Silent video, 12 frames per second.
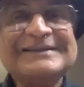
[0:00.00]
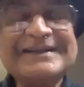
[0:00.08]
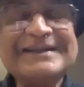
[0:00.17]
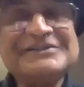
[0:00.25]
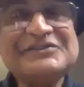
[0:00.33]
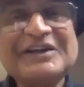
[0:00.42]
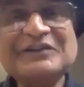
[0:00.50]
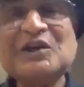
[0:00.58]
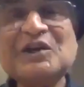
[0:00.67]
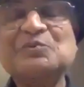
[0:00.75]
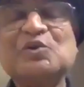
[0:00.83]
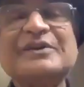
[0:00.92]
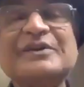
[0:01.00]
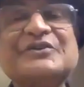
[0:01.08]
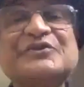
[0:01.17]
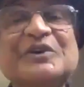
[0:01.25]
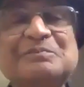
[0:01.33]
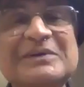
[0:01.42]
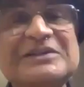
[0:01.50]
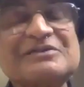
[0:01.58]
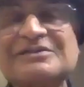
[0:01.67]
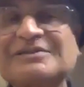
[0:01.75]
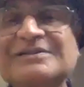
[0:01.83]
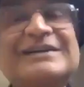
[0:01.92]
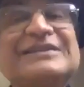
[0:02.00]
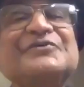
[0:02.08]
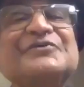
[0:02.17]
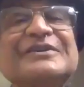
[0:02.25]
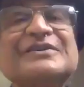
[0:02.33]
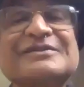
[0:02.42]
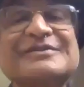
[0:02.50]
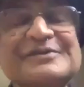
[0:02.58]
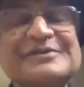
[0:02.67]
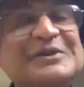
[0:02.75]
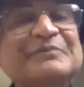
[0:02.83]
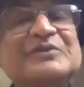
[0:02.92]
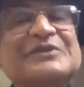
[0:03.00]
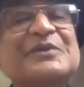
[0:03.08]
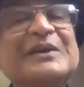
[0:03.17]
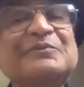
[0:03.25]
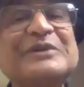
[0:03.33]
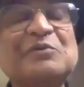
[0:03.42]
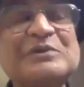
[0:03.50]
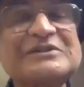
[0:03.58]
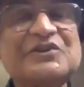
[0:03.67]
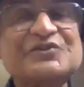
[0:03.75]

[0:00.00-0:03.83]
Instant communication means infinite. If there was a